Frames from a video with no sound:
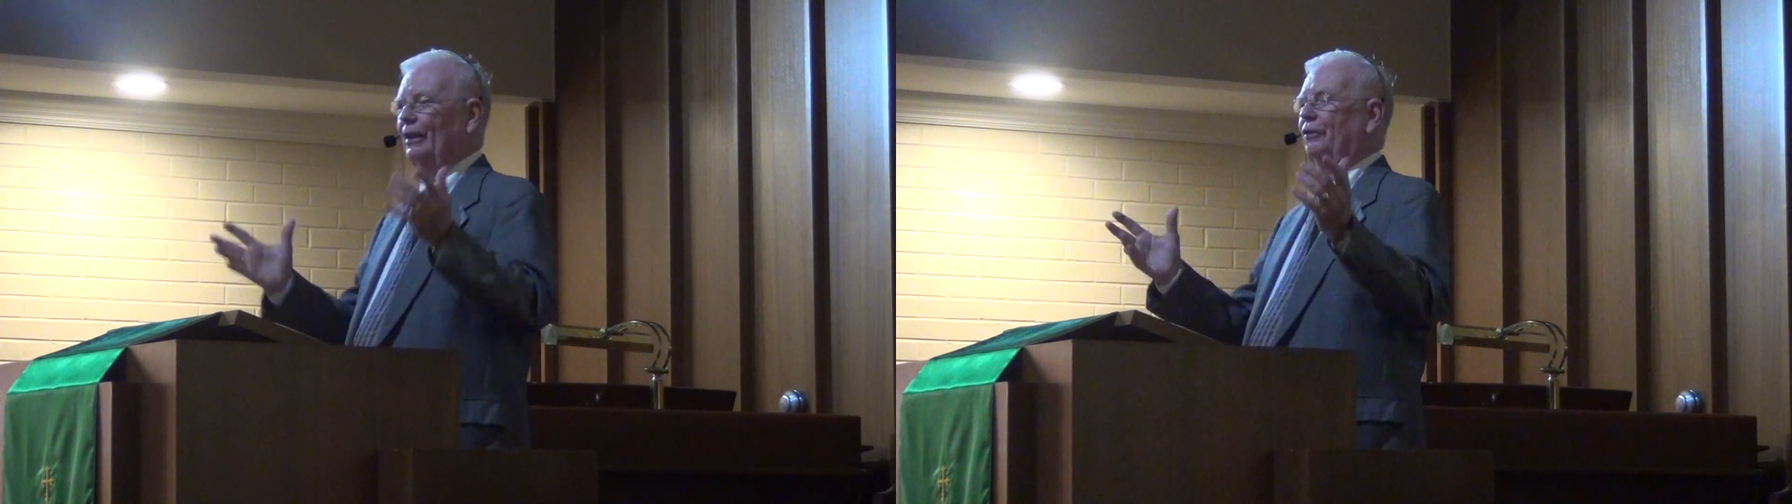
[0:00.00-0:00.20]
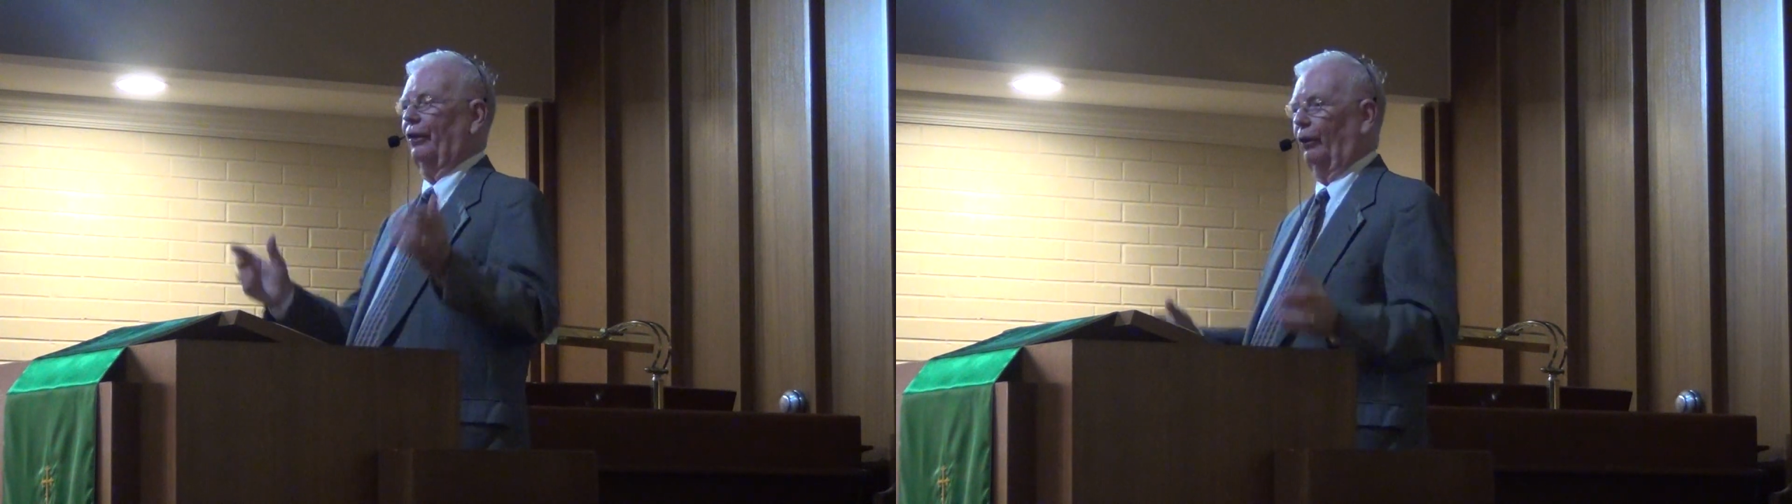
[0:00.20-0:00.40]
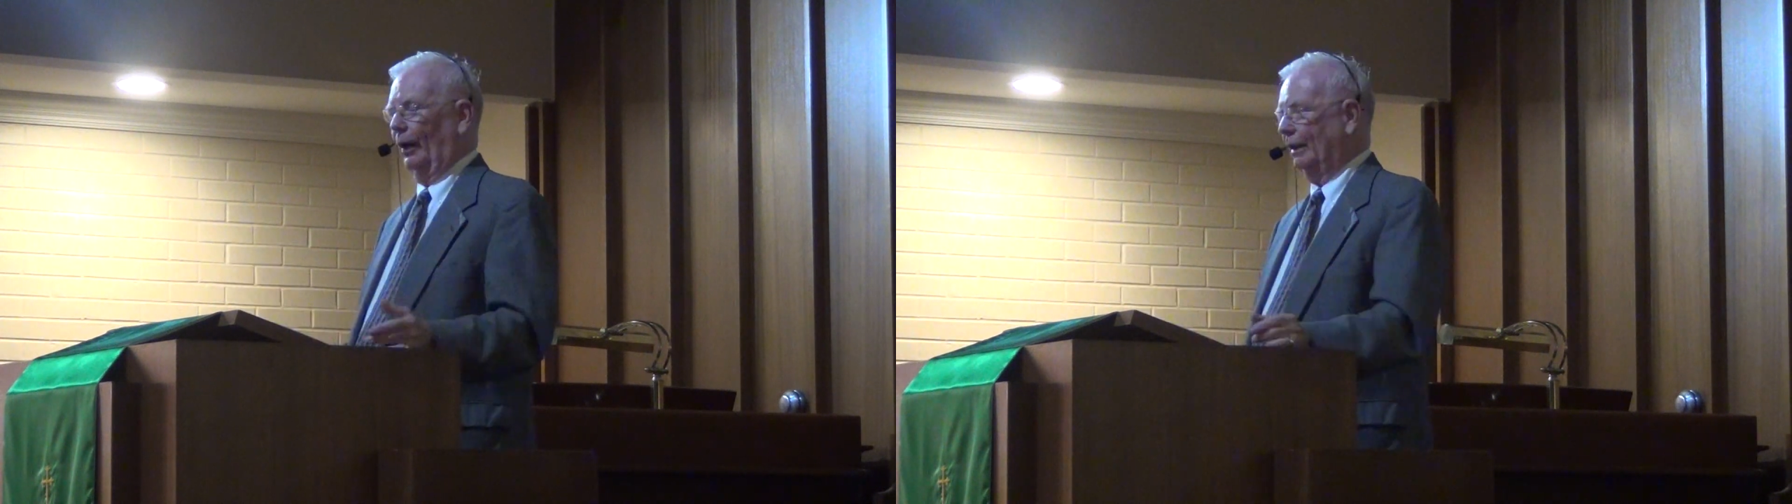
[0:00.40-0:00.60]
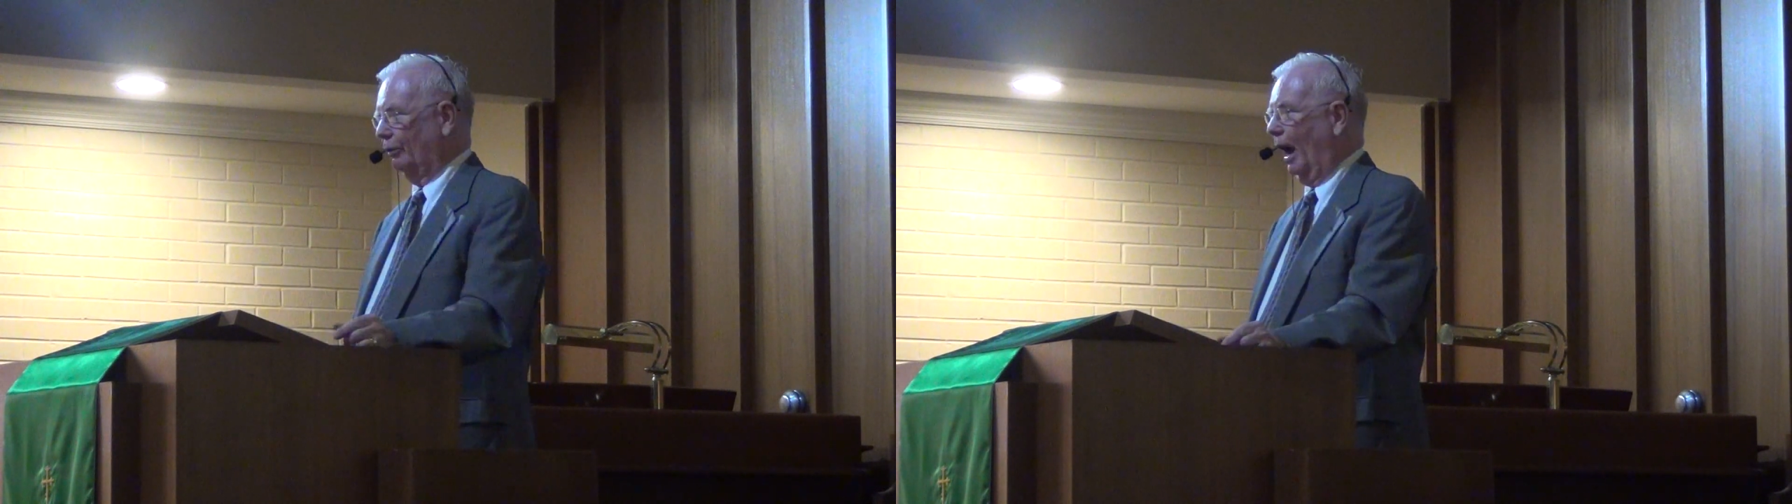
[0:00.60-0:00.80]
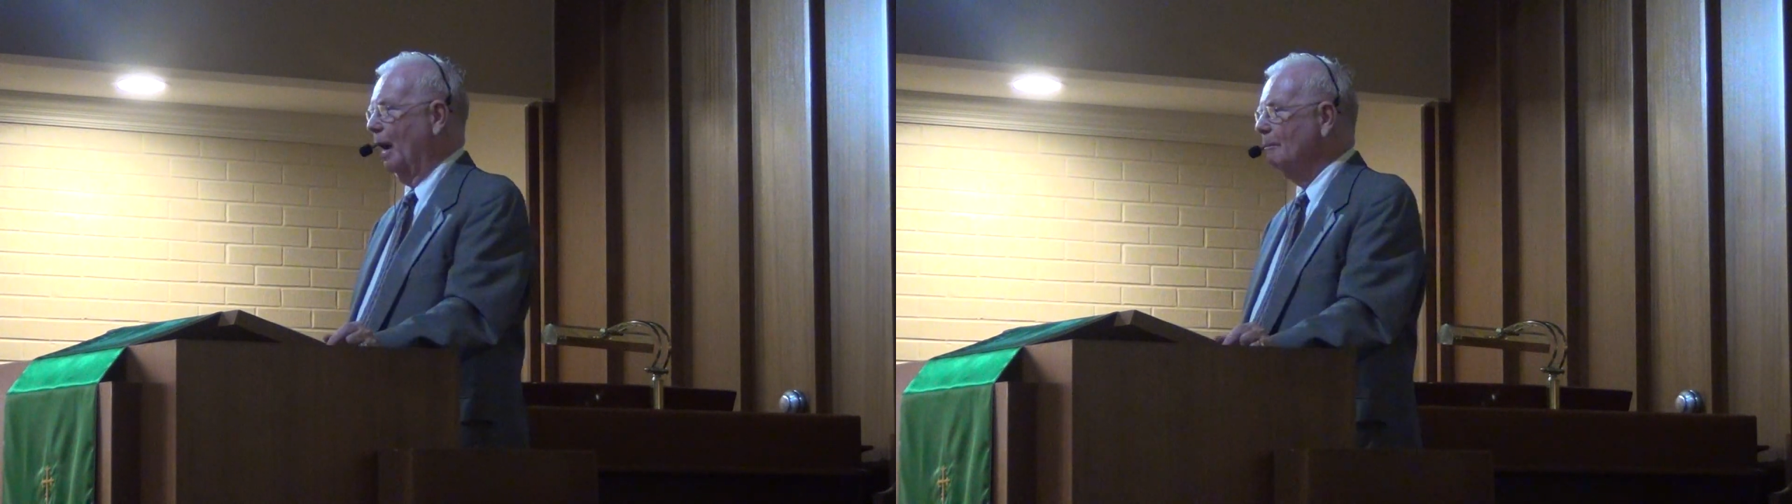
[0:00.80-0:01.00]
and it's a
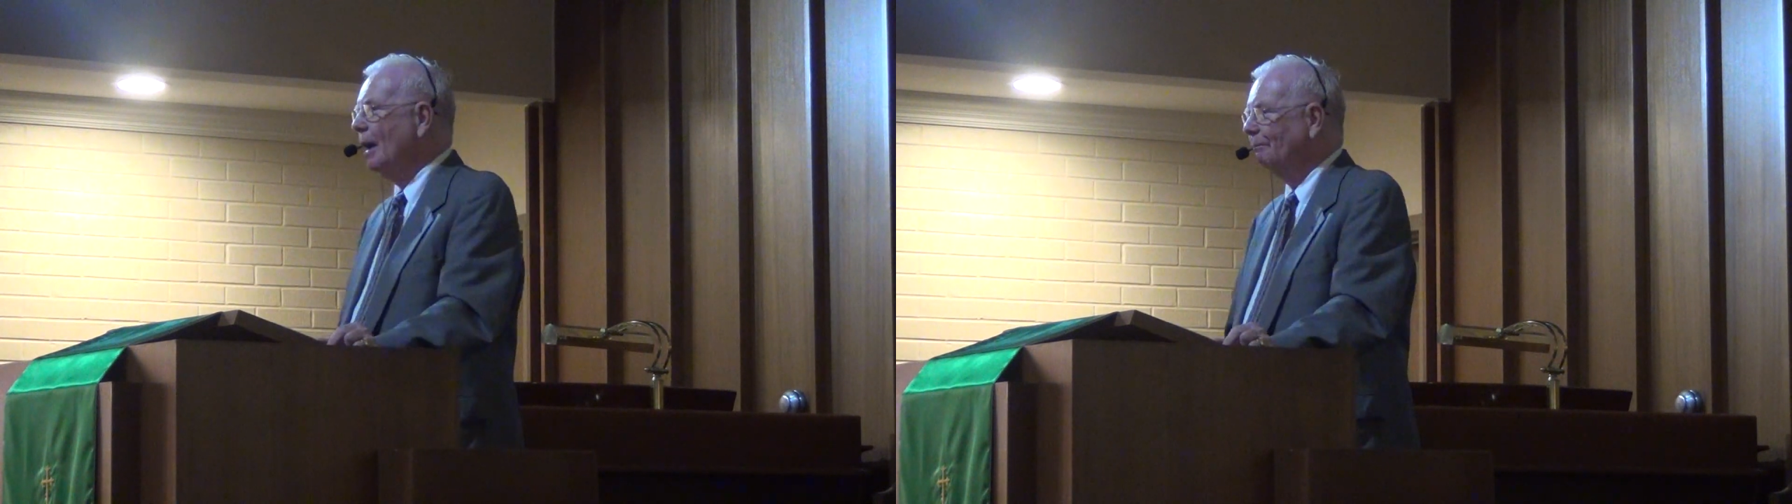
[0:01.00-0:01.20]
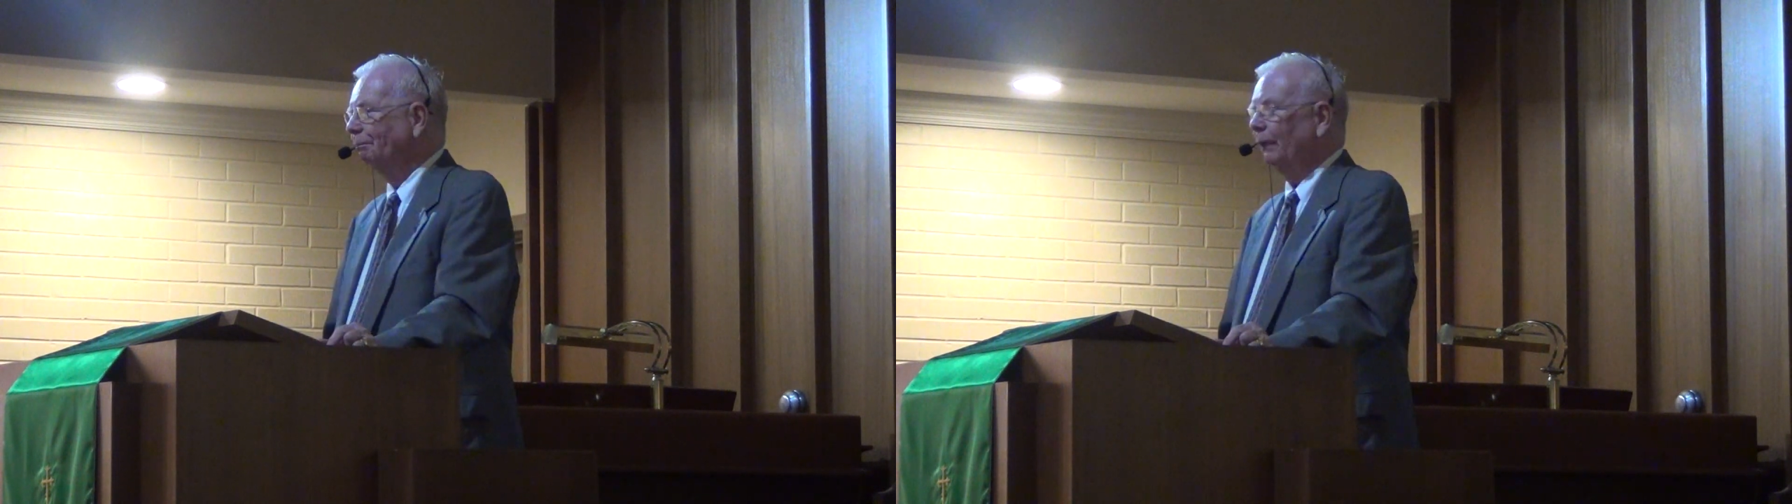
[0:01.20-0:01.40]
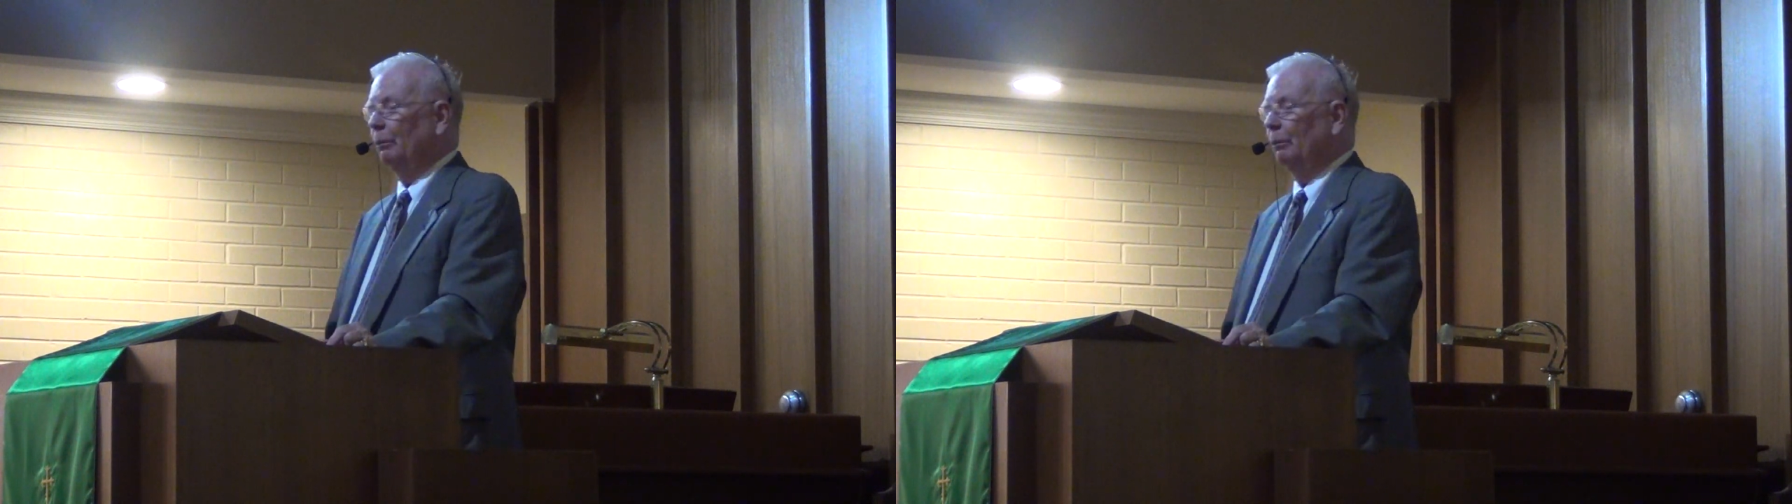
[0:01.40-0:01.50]
great time.